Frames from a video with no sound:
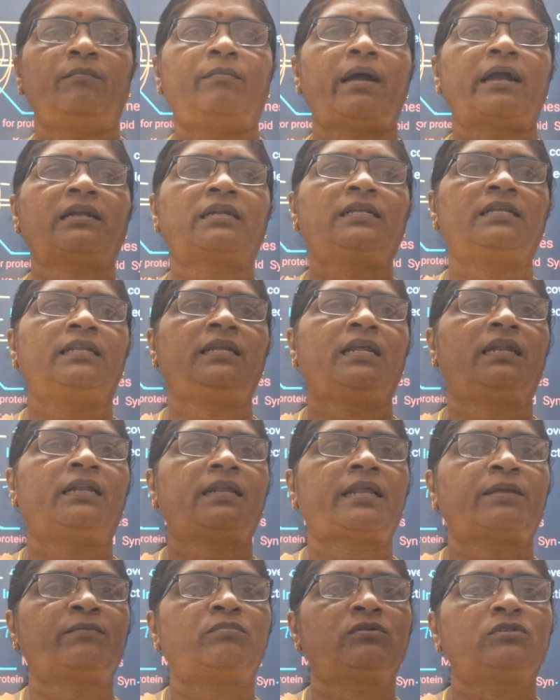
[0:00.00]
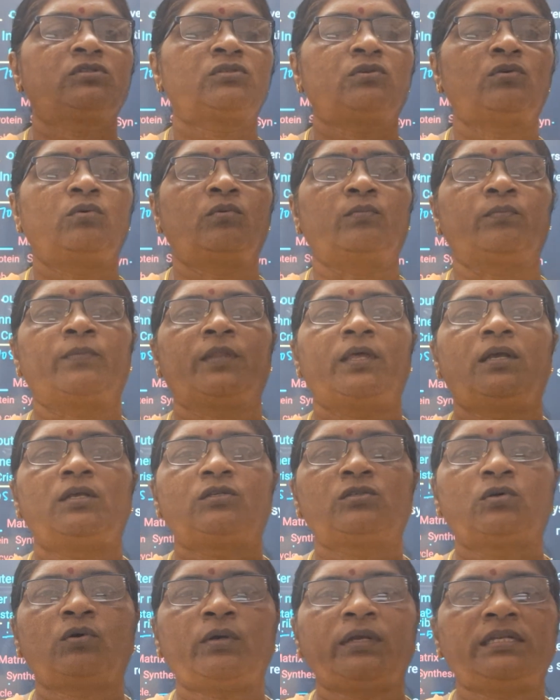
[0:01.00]
bacterial ribosome
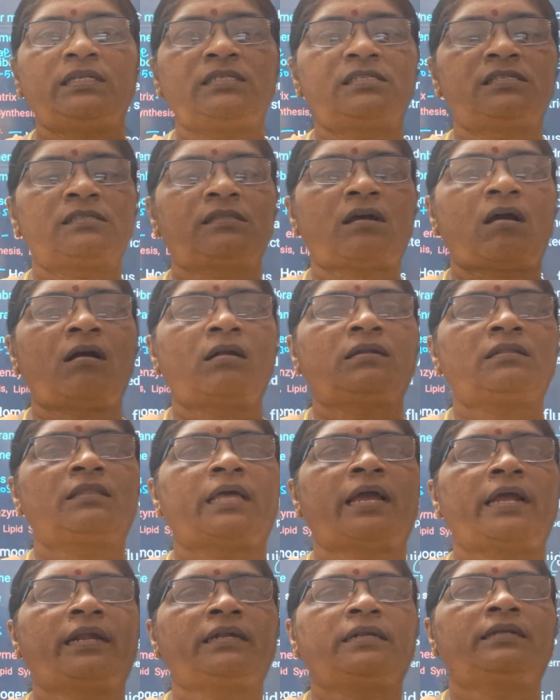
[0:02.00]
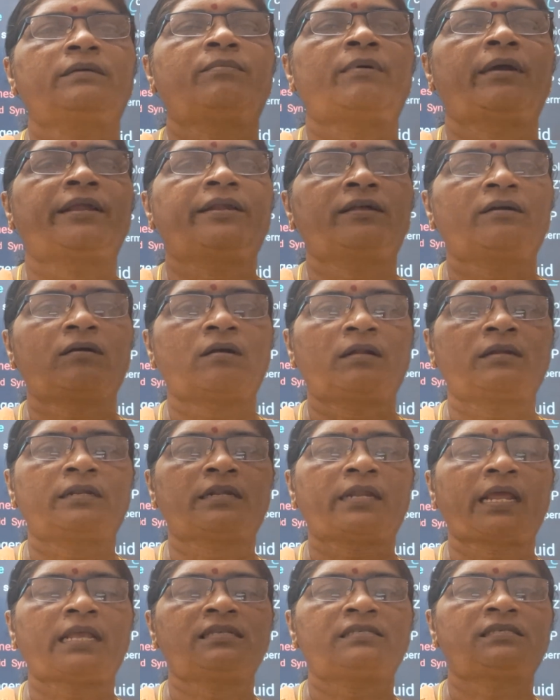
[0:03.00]
so it's thought that
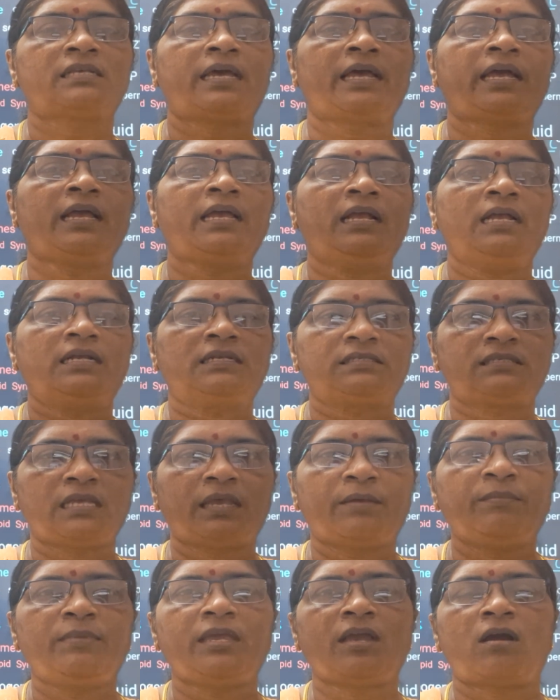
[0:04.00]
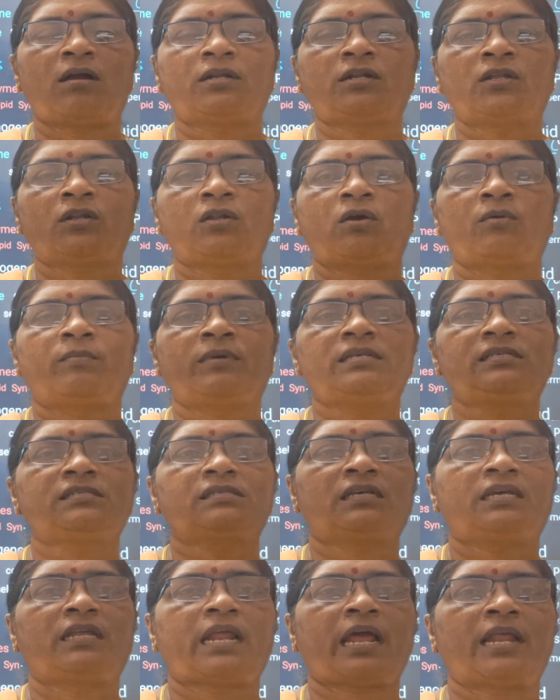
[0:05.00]
mitochondria is a semi autonomous
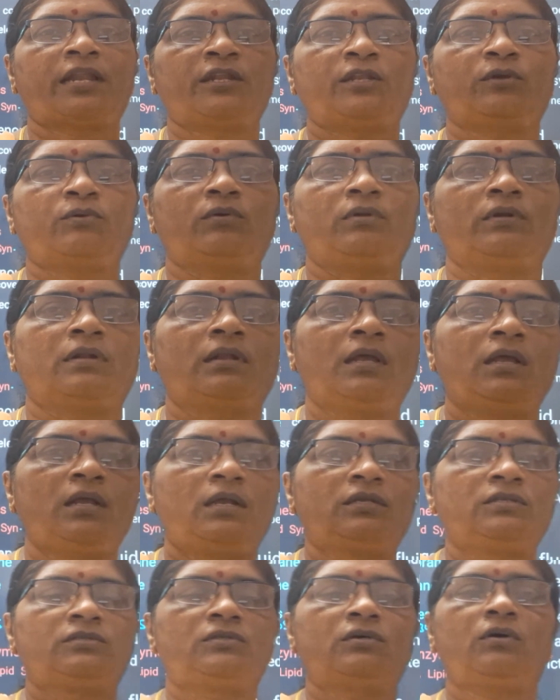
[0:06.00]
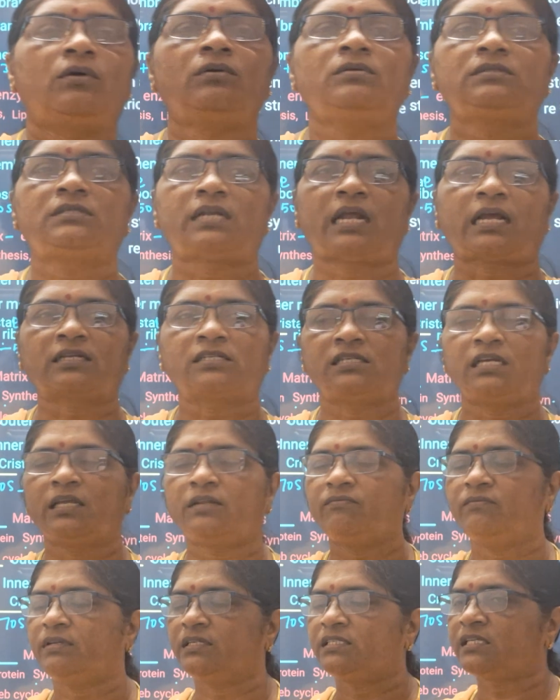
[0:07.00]
granule so
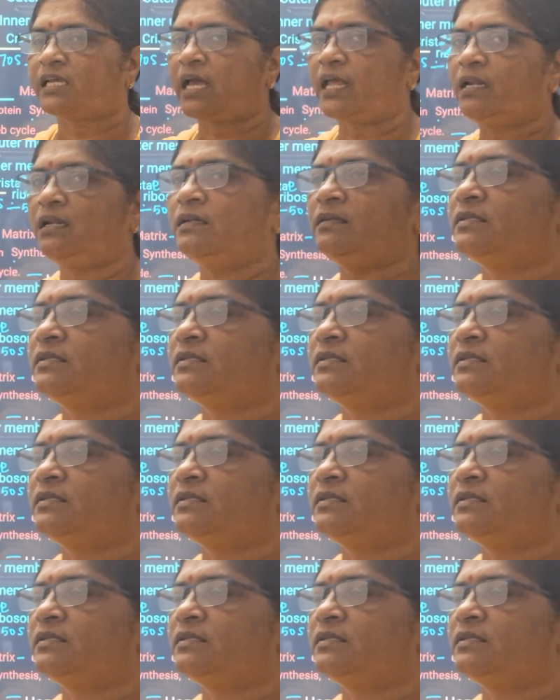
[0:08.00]
structure we shall